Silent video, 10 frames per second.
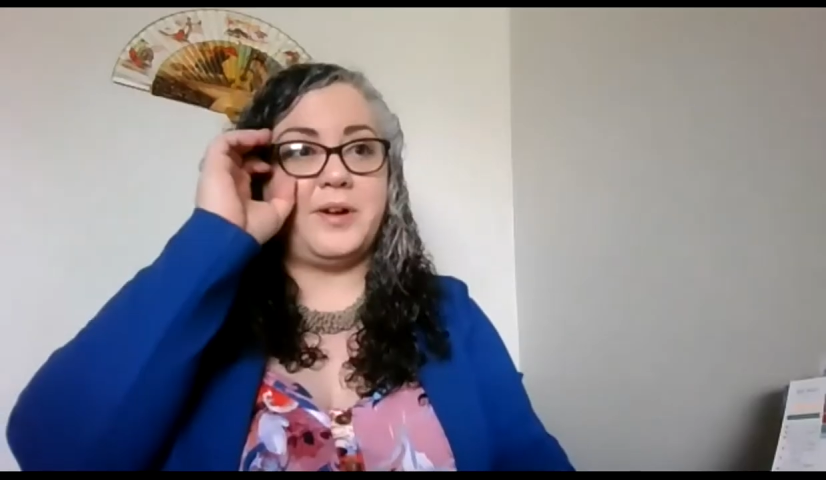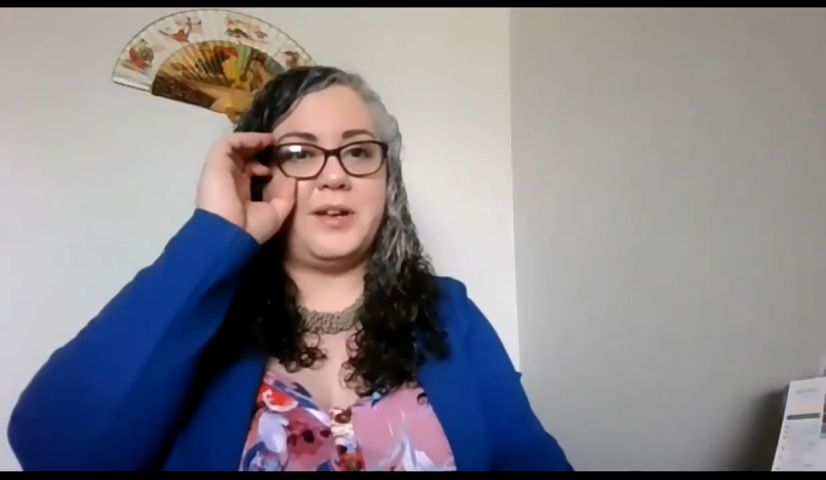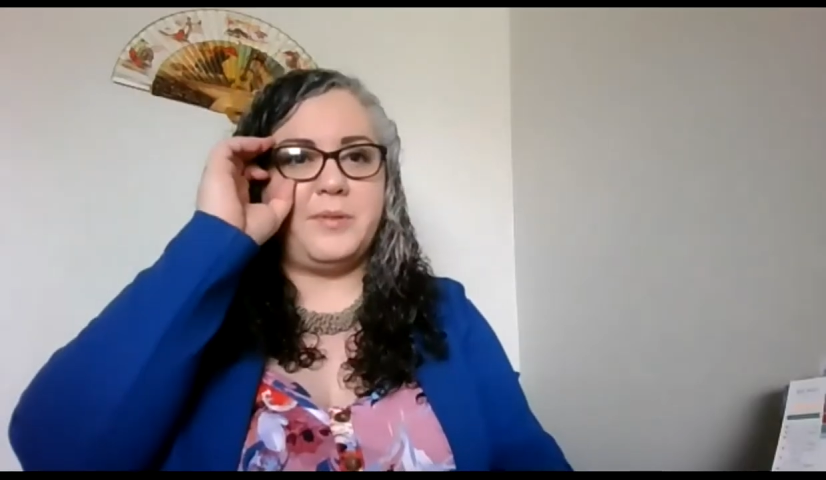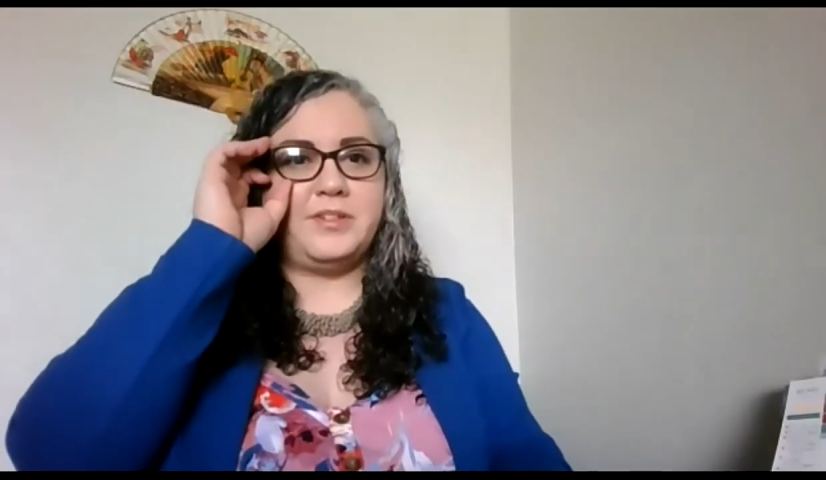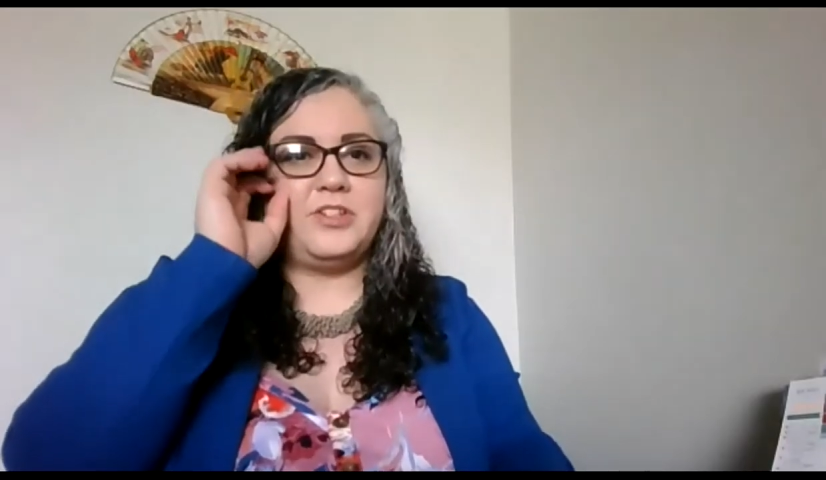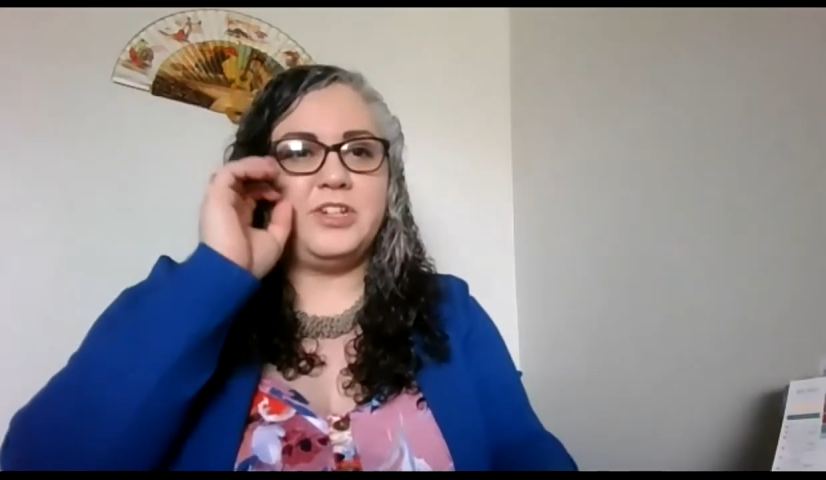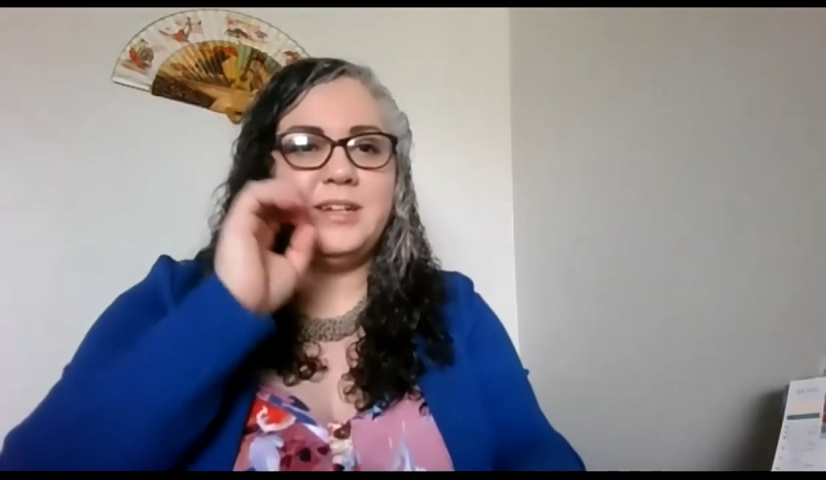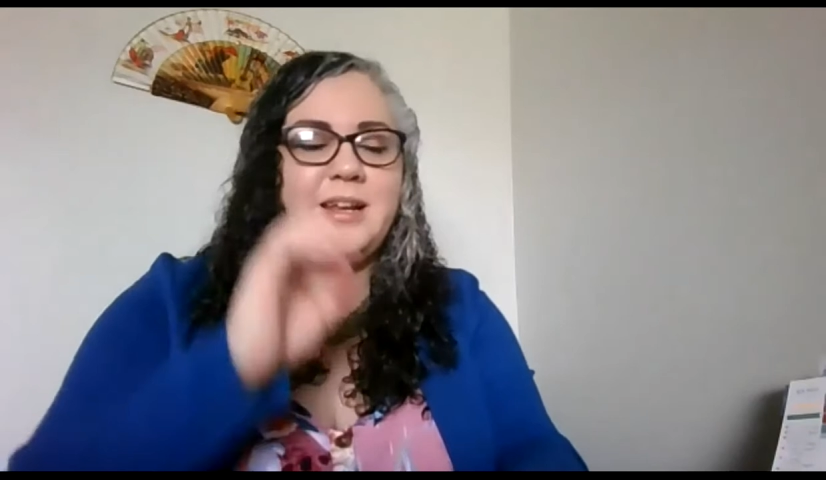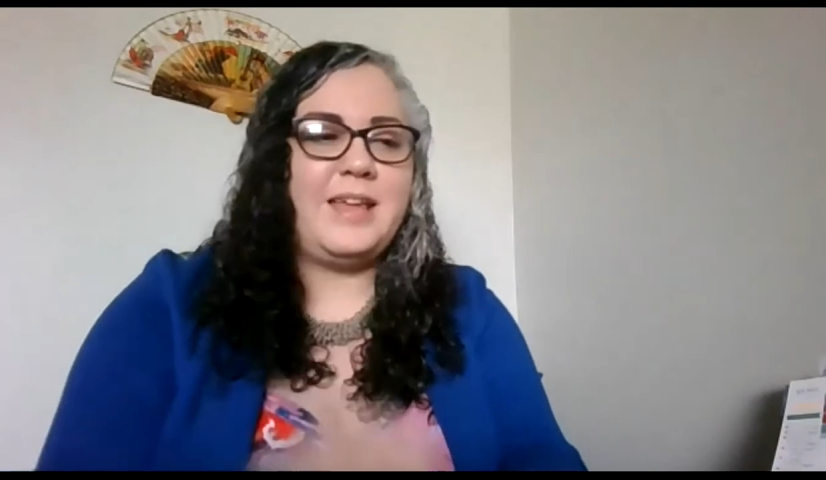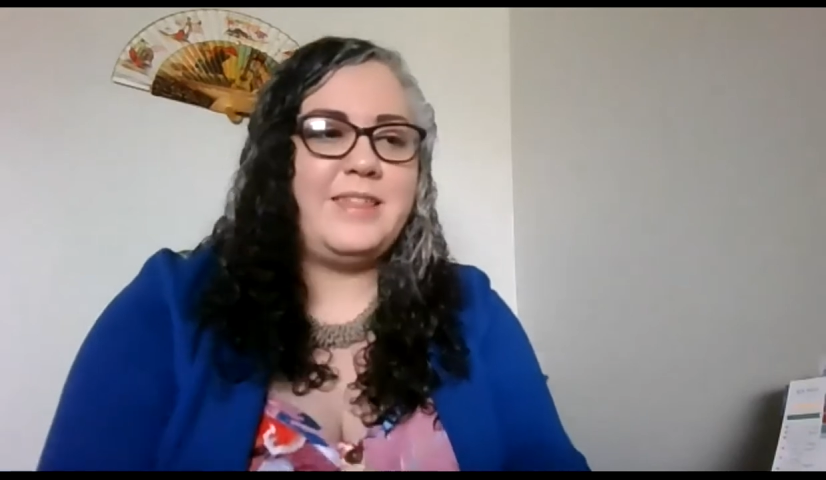
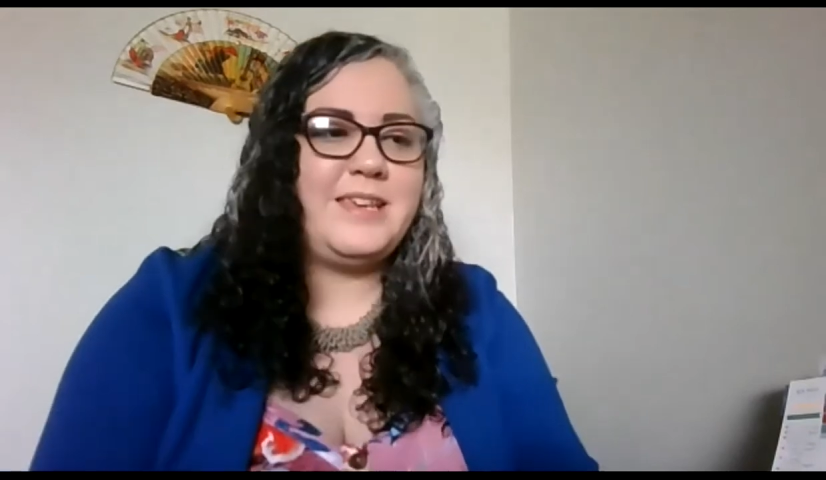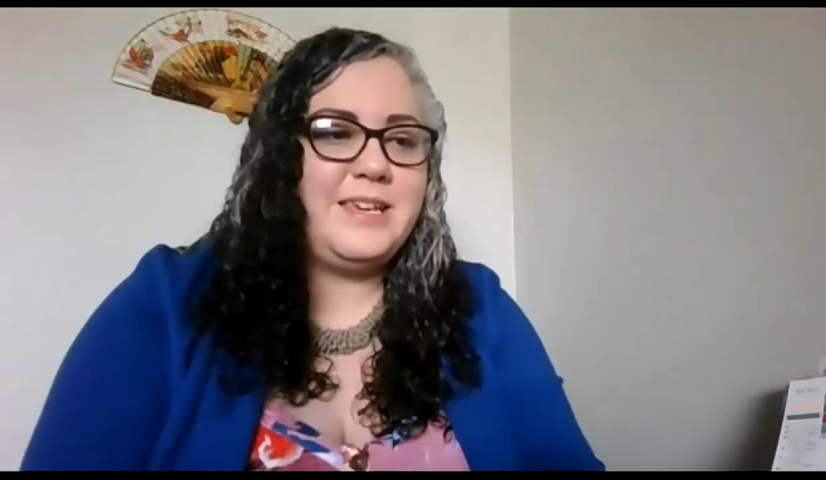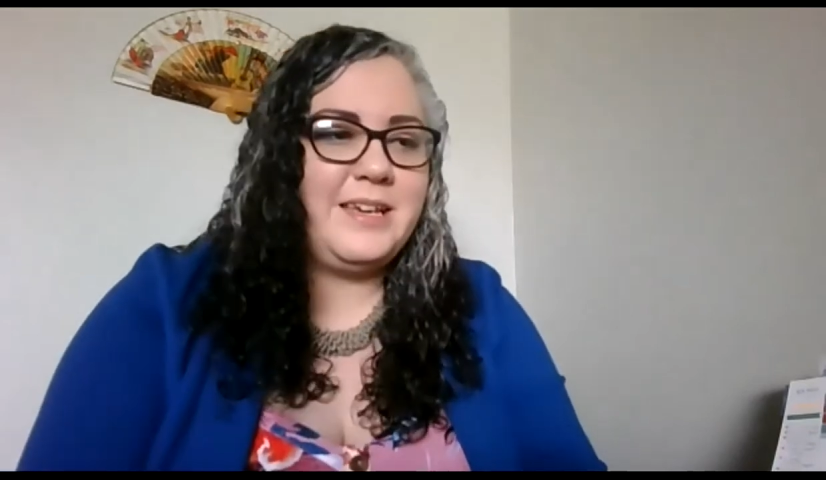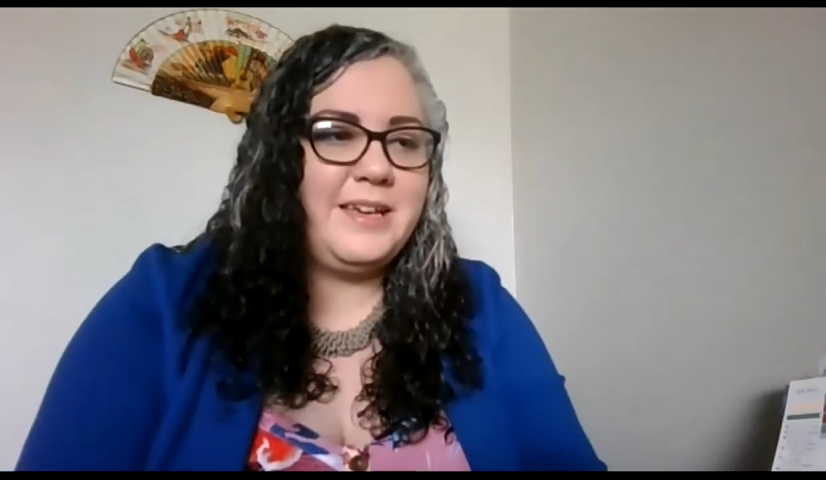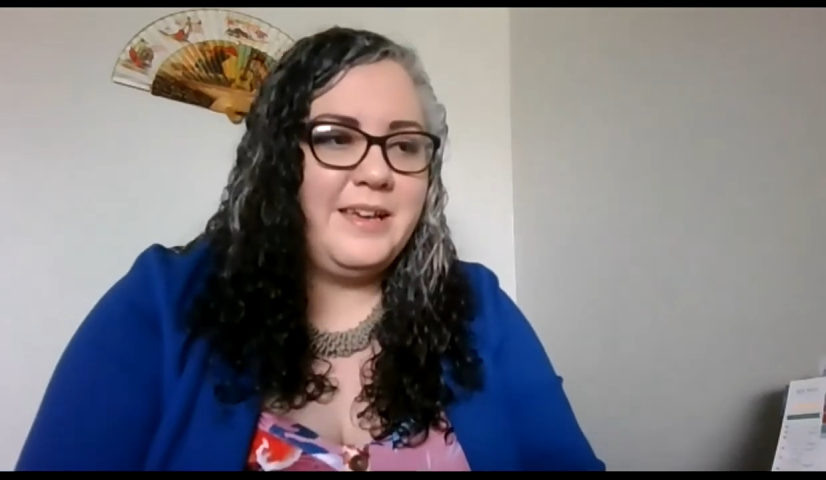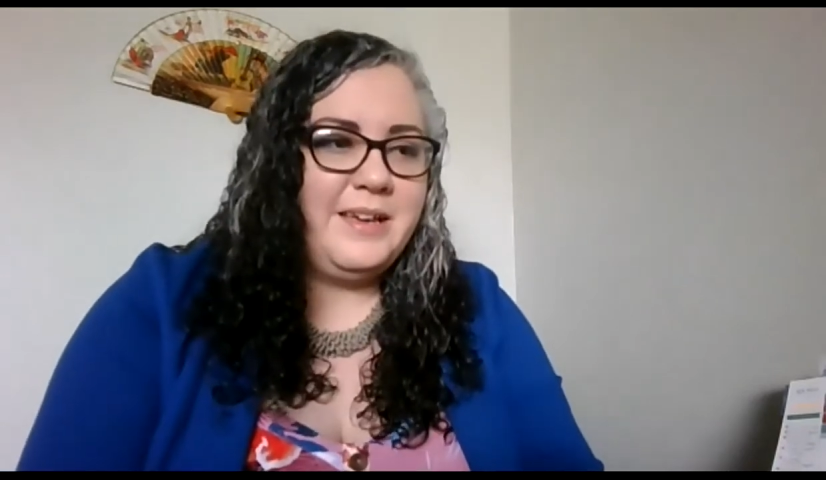question. I think,